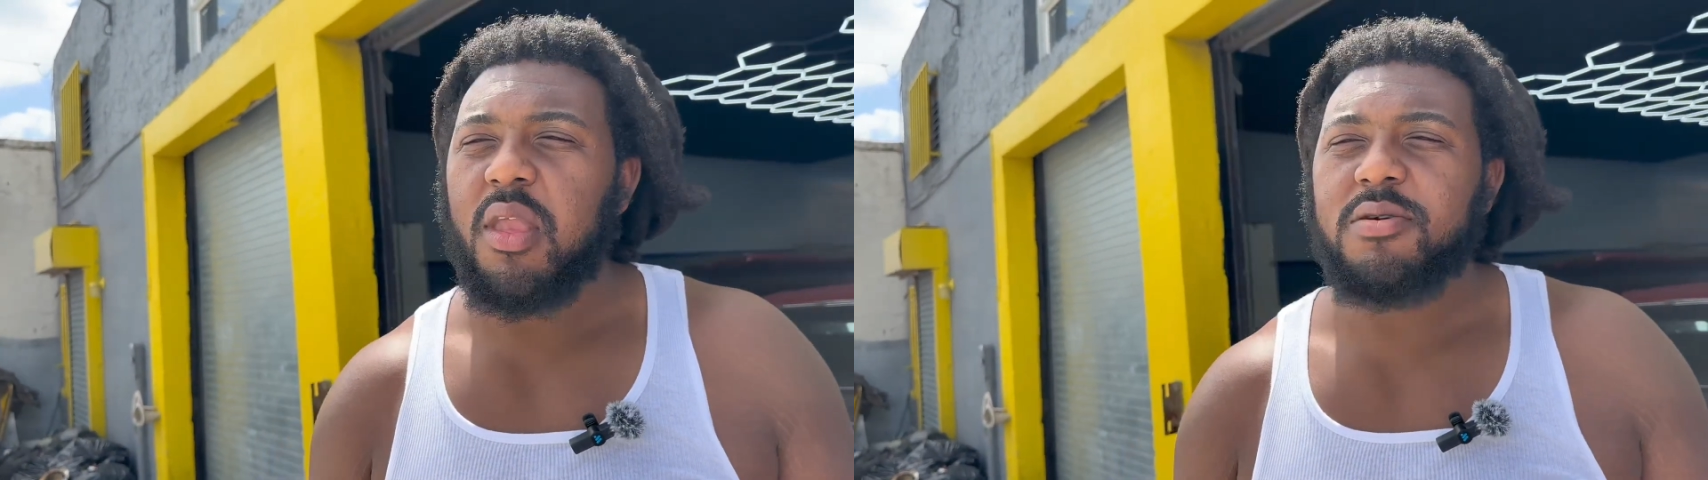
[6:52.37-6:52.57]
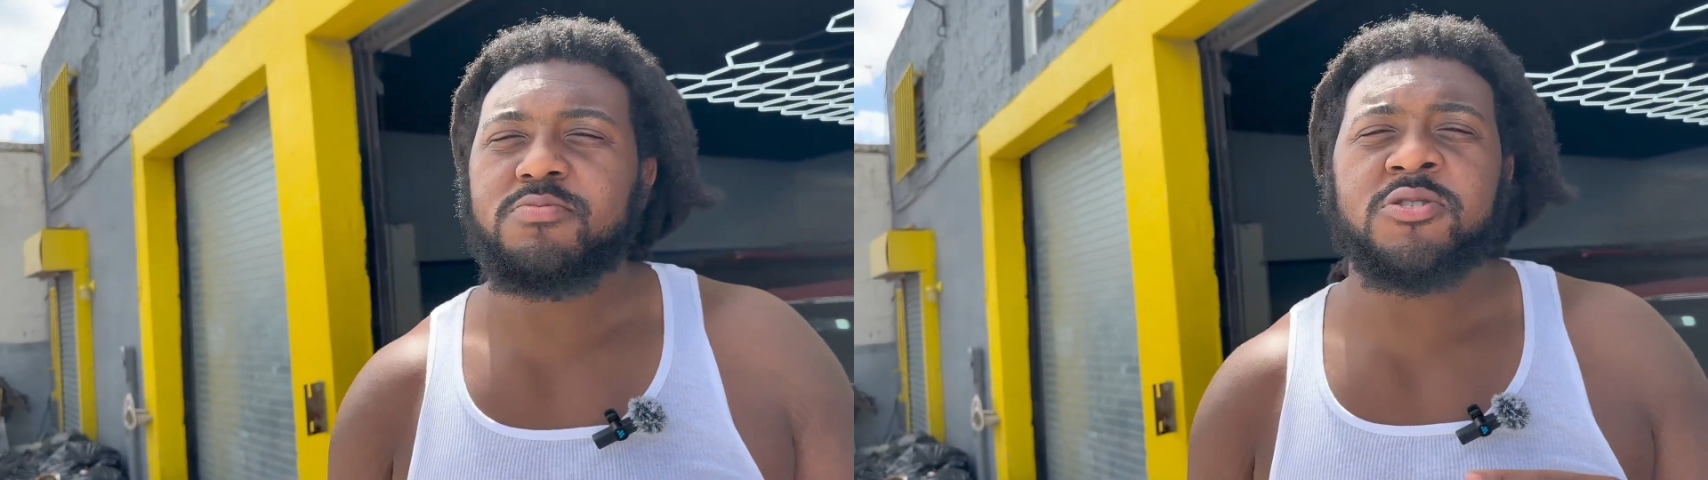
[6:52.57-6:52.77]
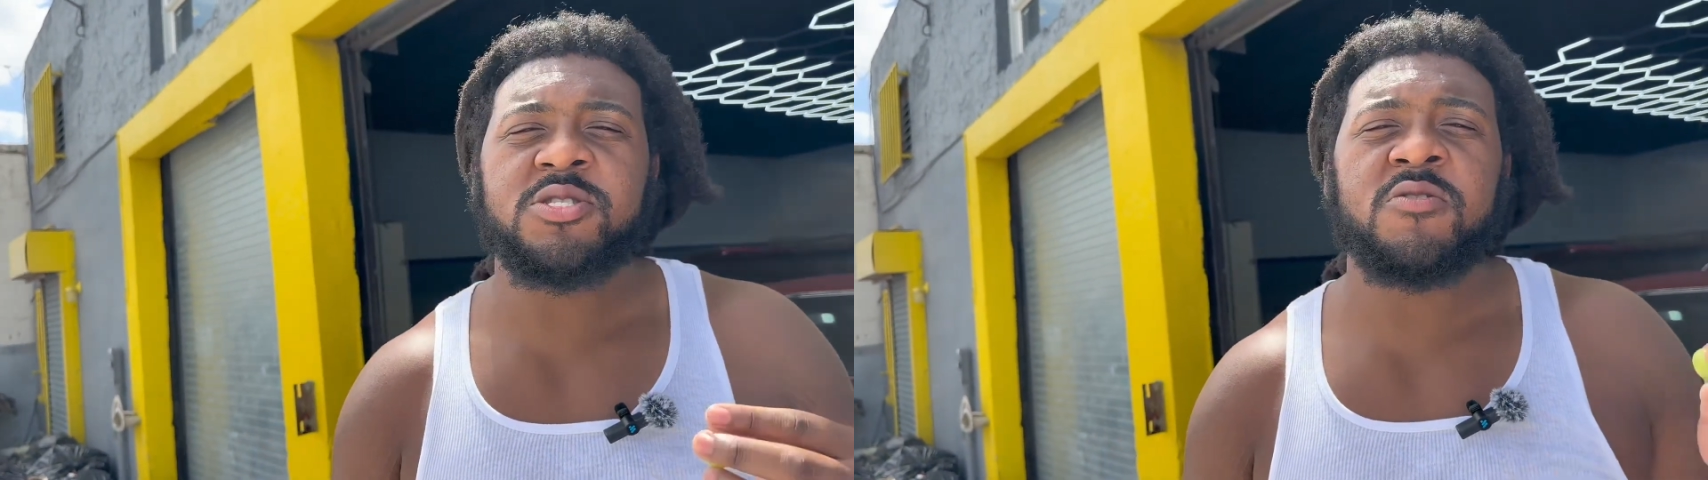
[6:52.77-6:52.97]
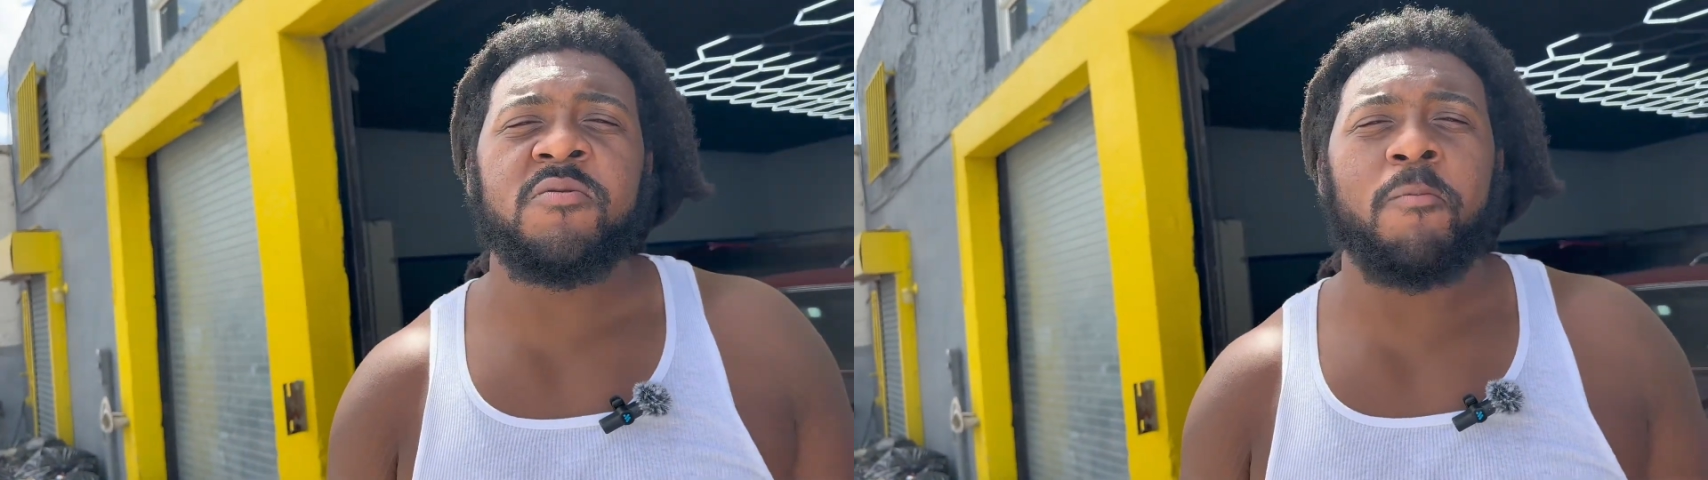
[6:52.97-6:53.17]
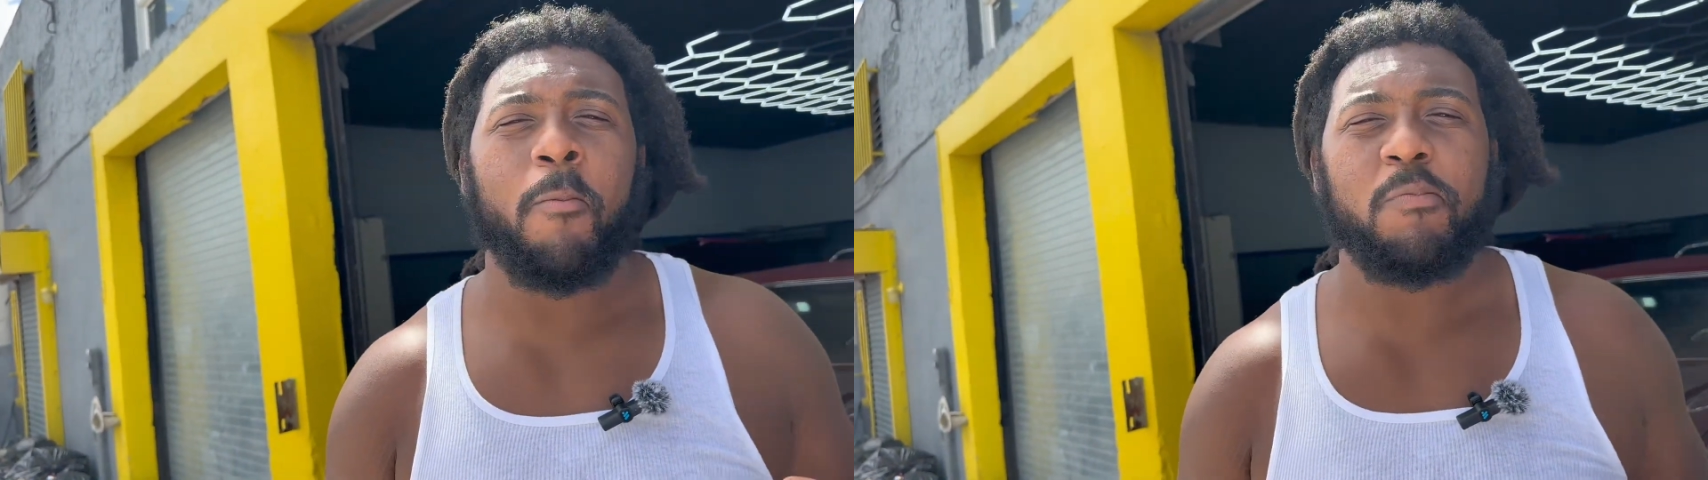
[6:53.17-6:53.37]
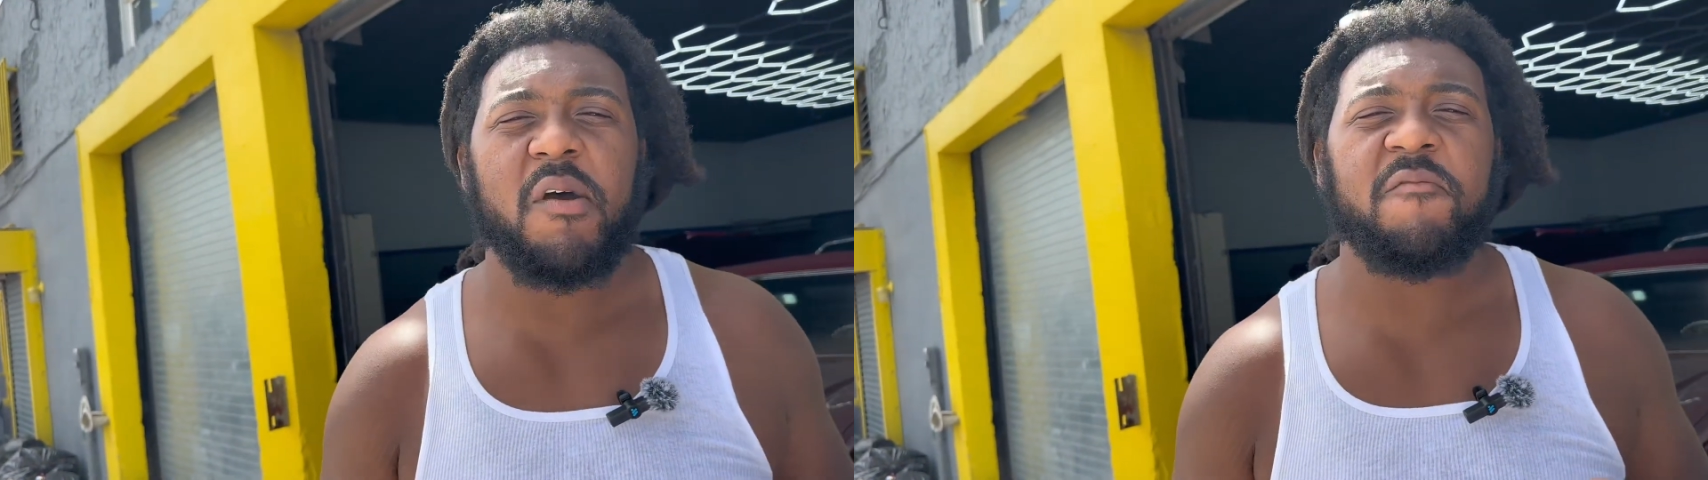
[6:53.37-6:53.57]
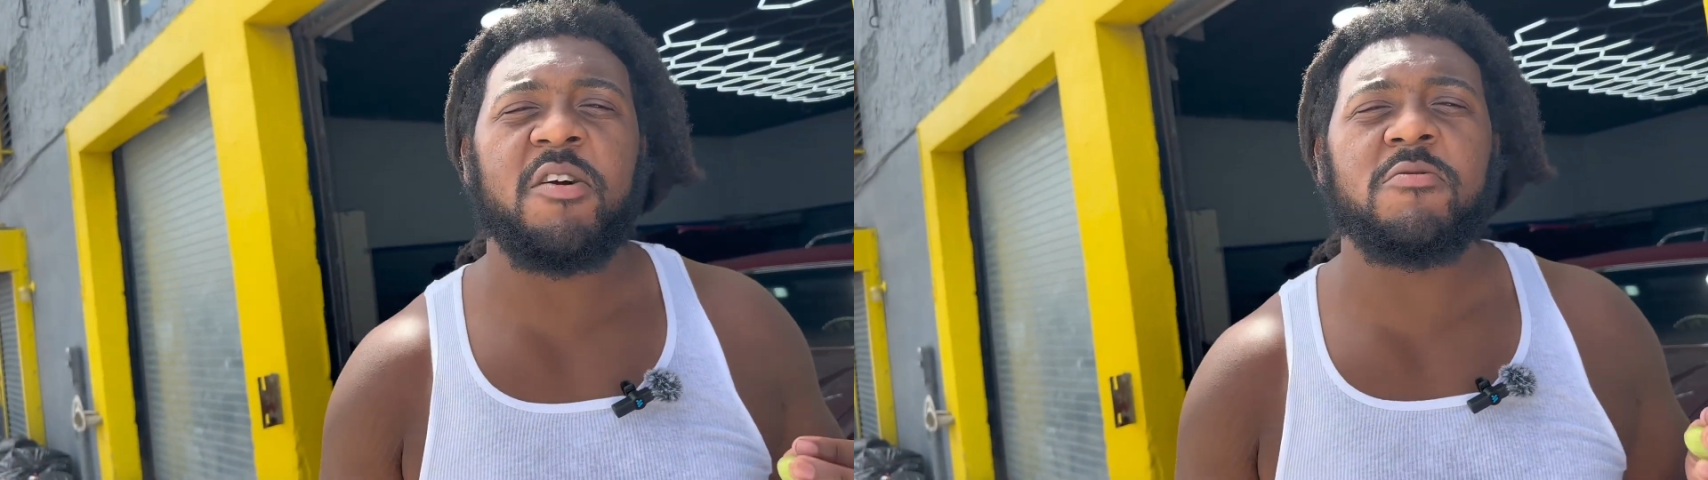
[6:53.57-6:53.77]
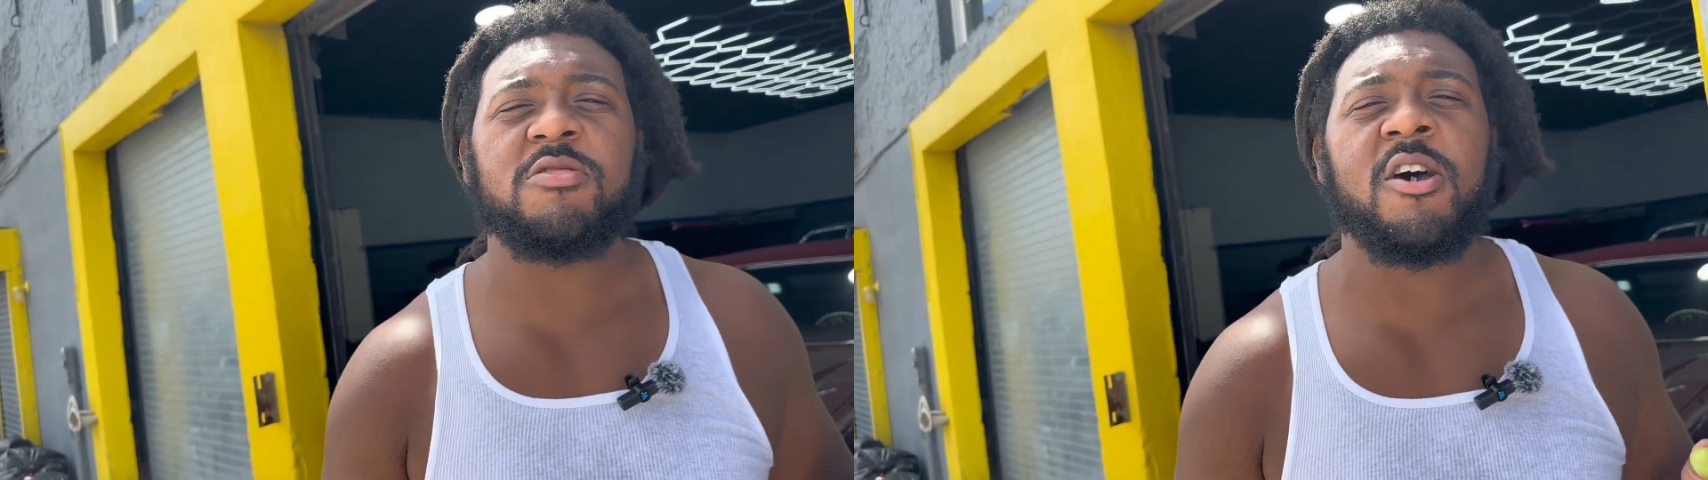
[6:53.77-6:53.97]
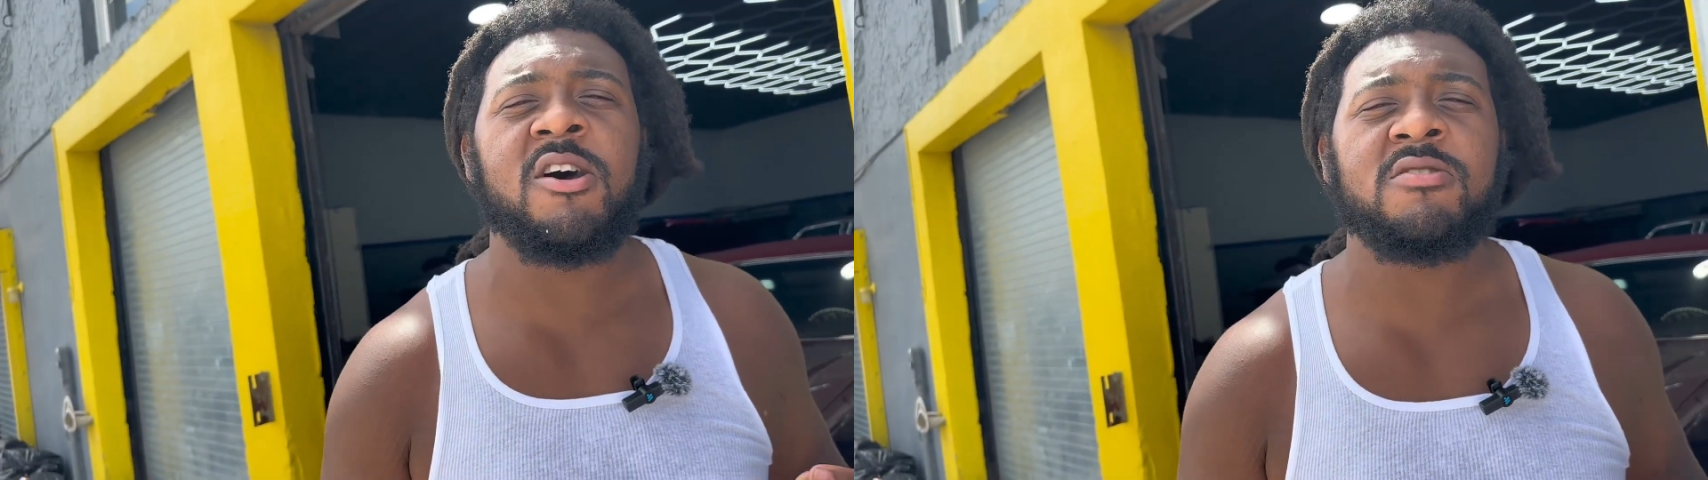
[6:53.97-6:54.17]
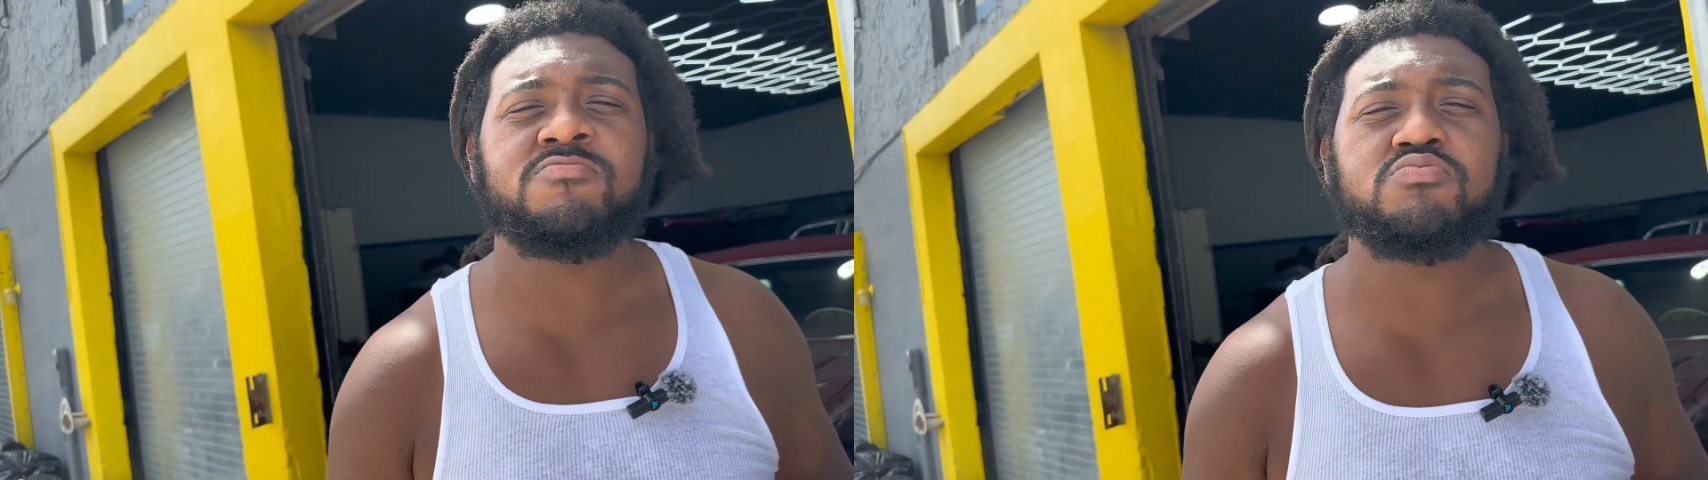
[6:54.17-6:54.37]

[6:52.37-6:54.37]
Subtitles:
More so, I fuck with y'all.